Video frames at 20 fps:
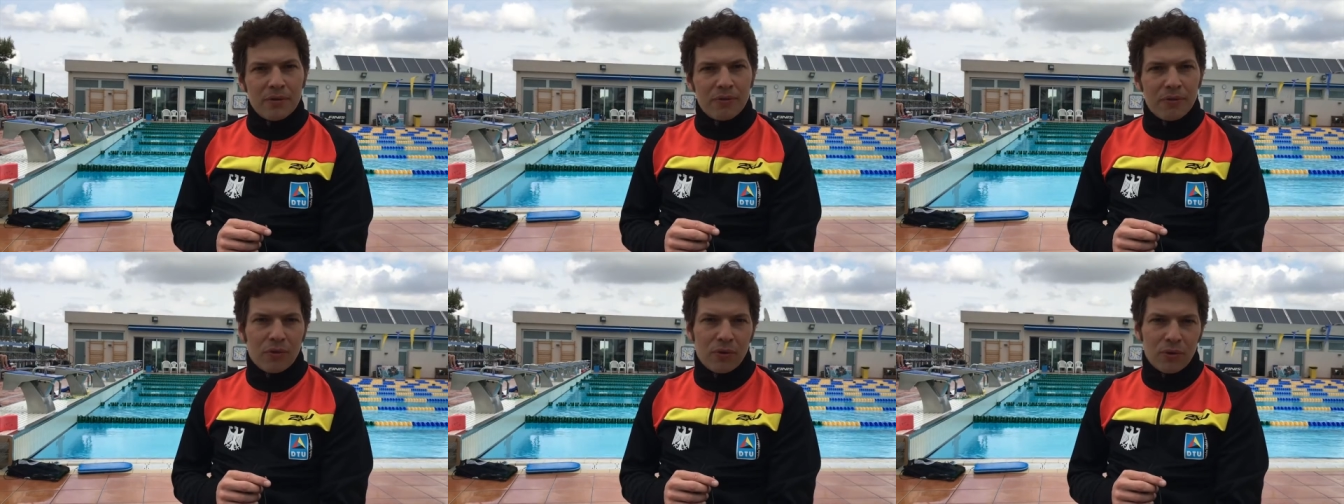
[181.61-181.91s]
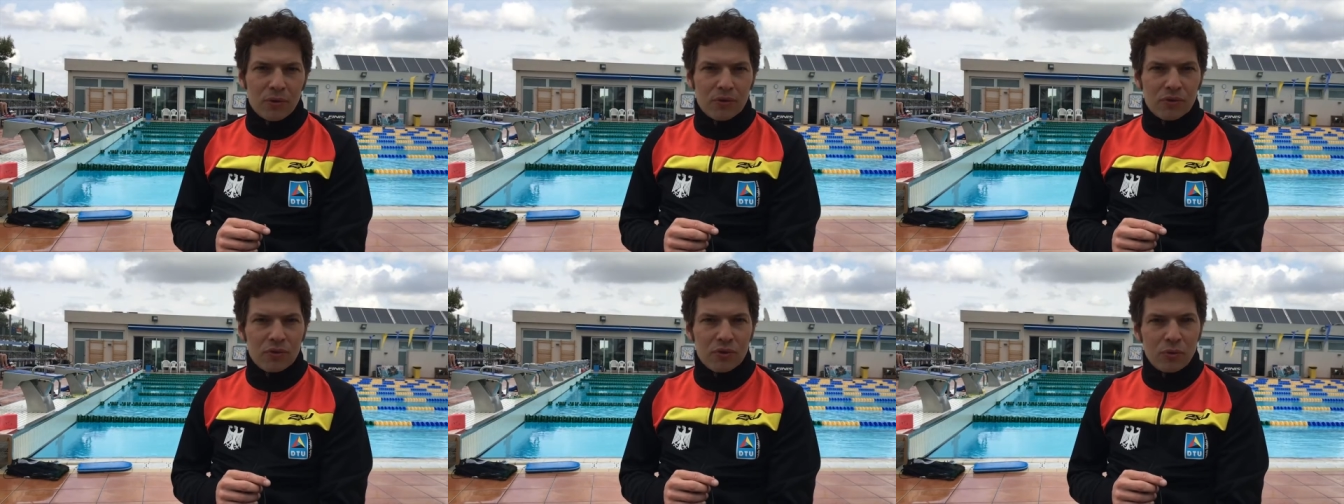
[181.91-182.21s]

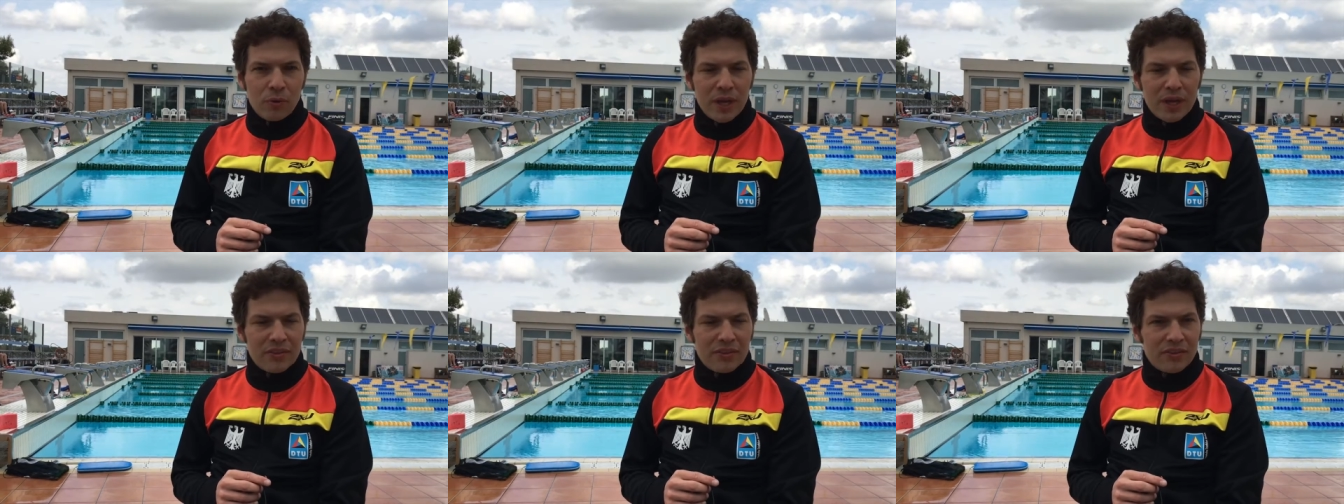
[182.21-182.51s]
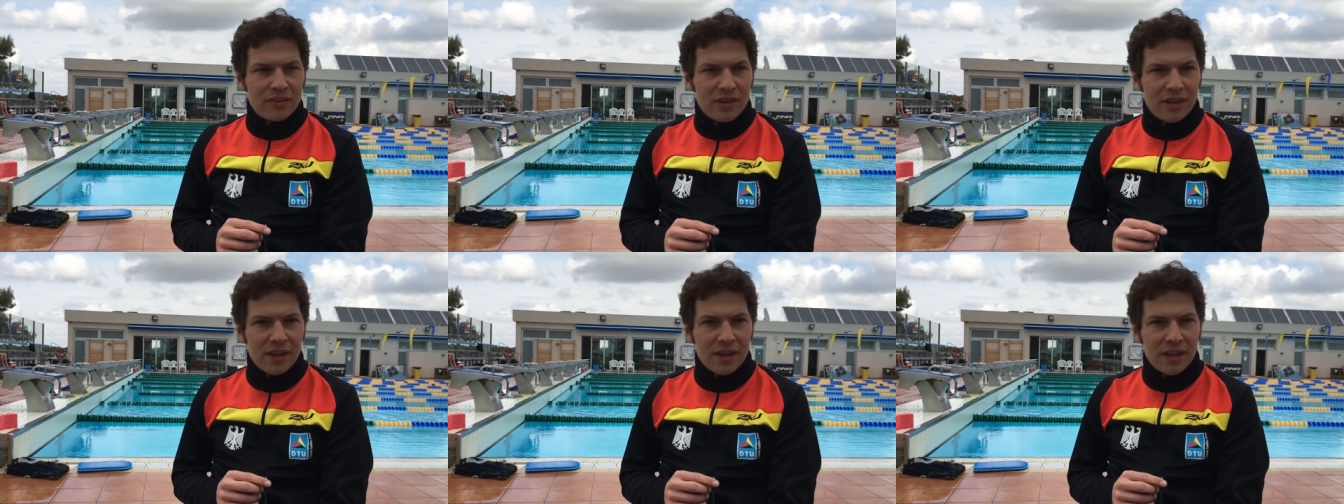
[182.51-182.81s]
for two
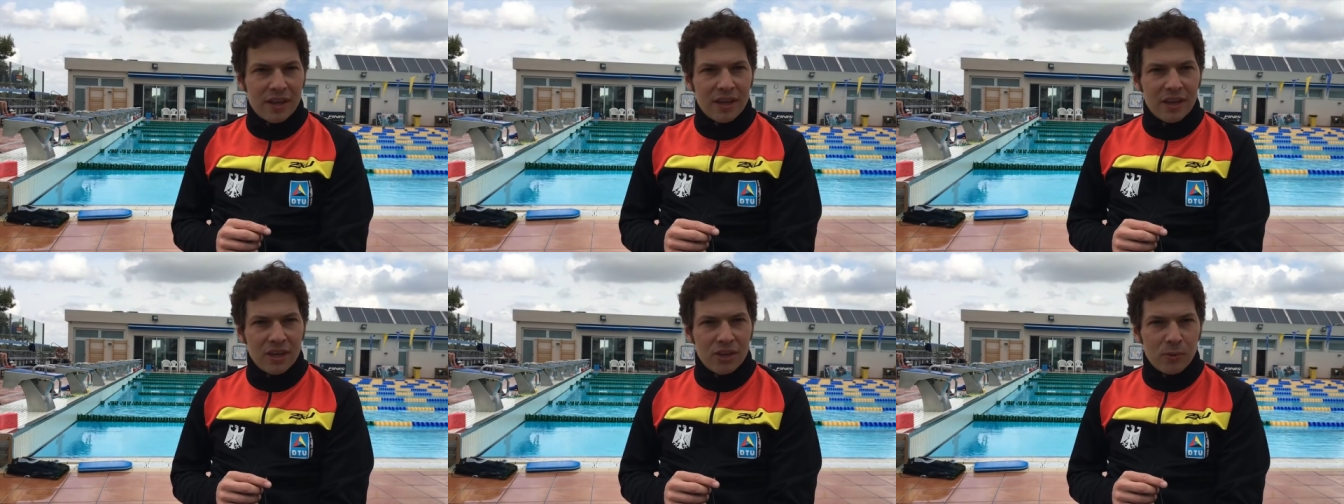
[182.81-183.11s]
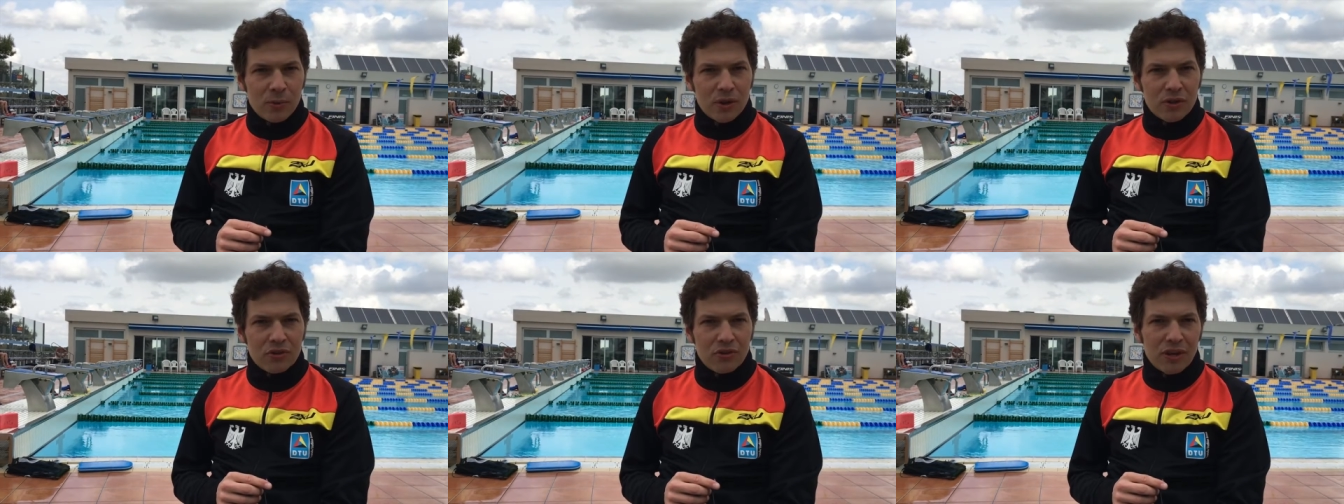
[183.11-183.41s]
weeks,
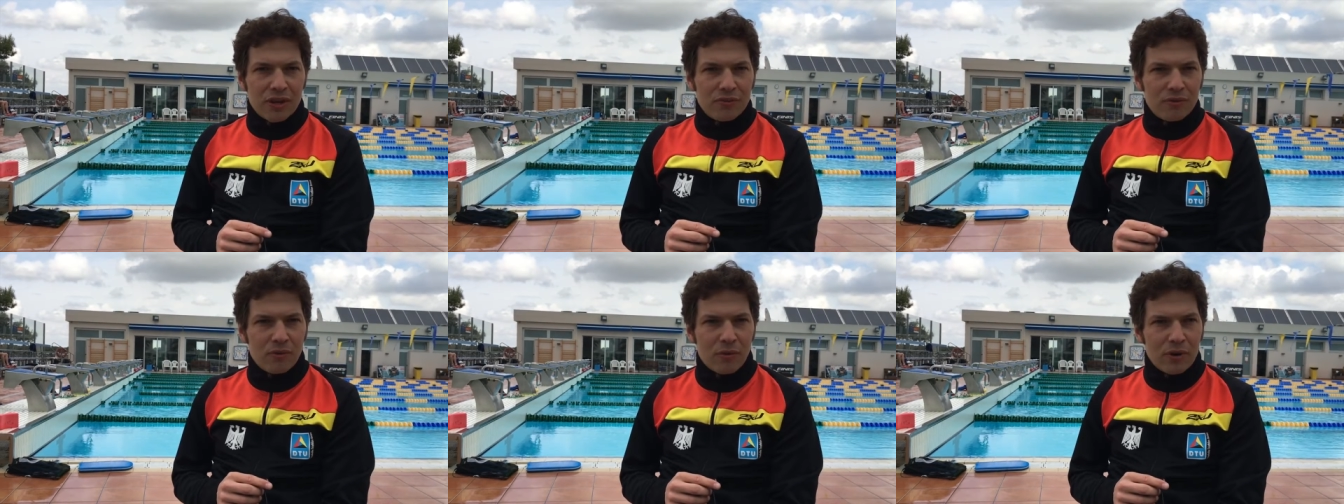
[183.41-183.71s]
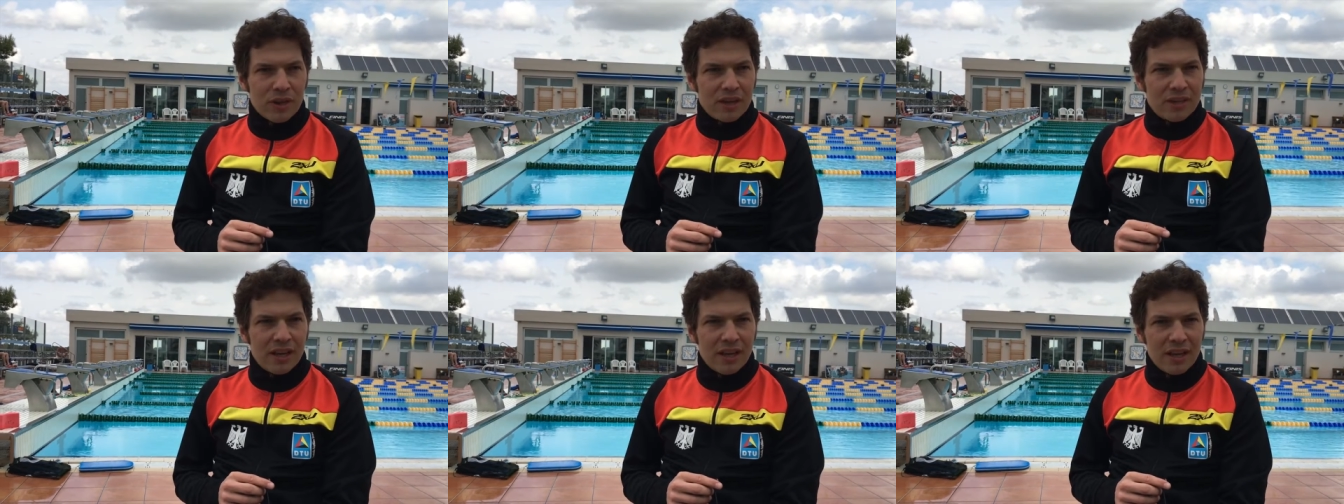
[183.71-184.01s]
you want to train
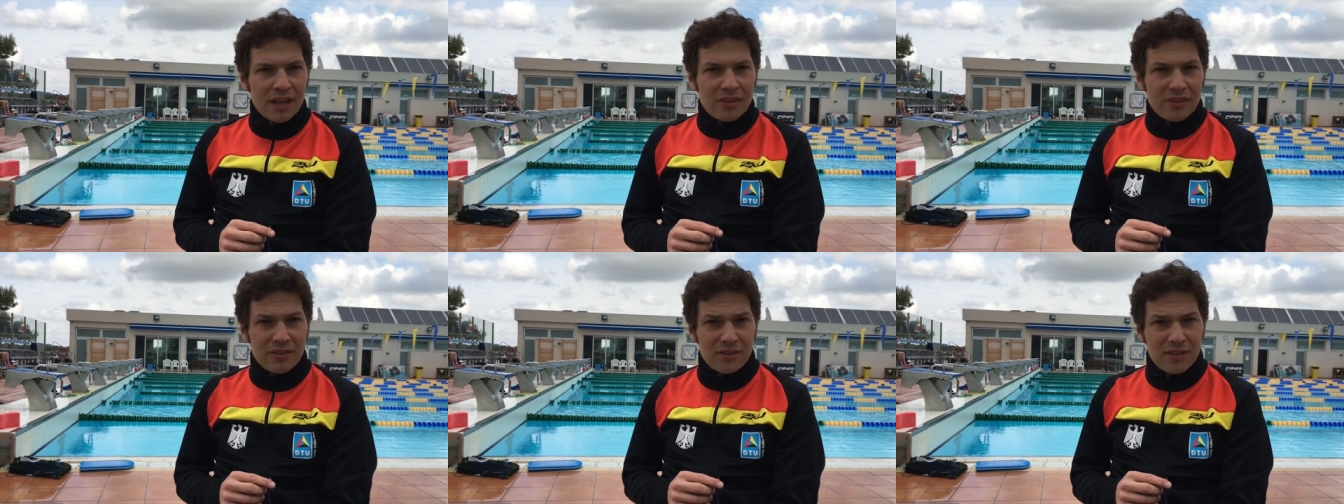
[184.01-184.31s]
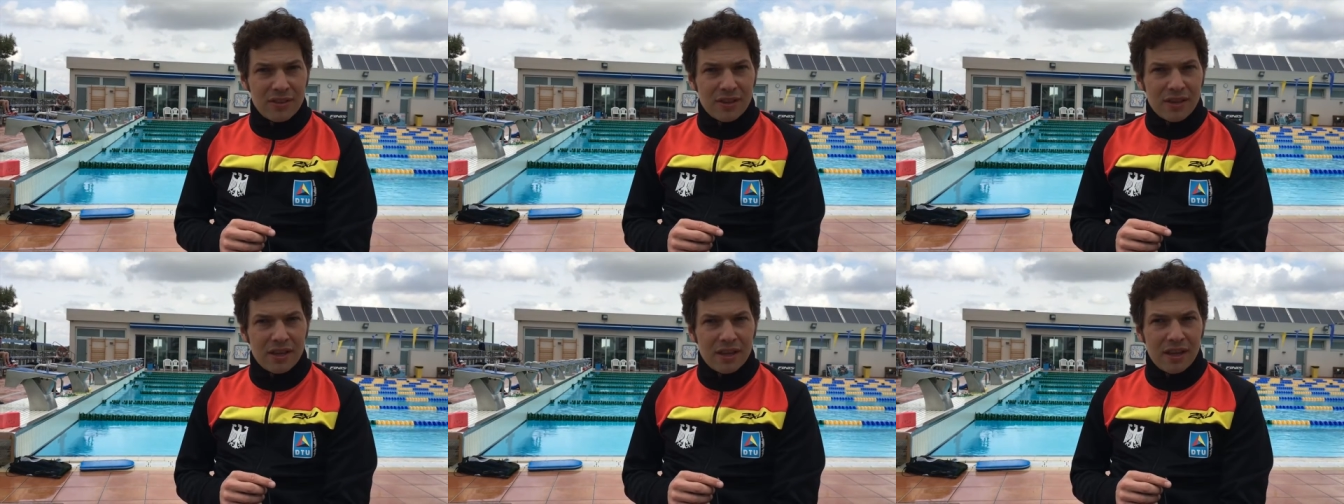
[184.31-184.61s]
40
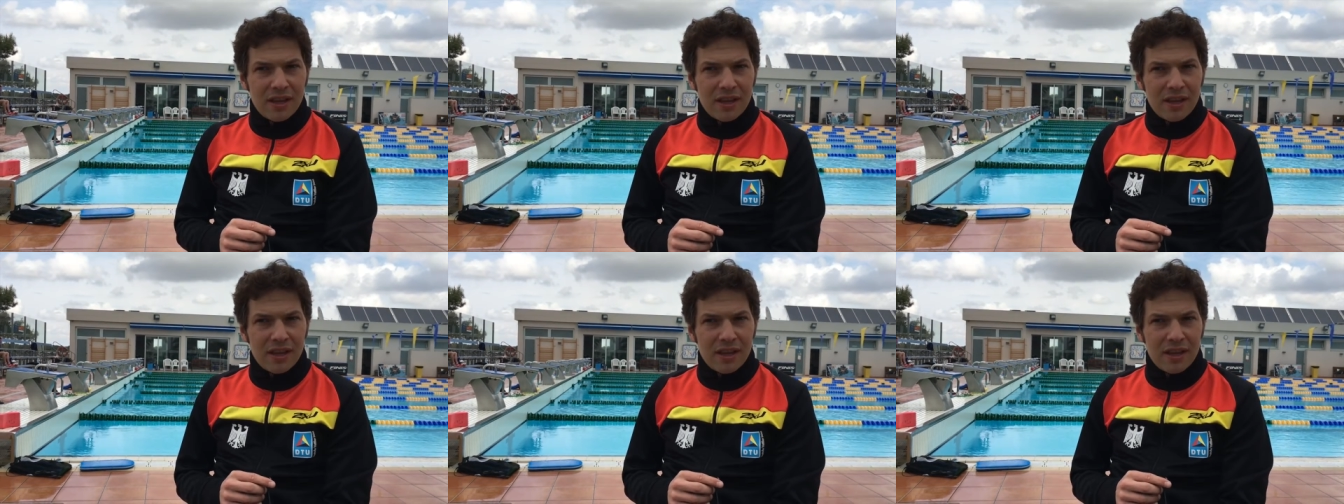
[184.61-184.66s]
days,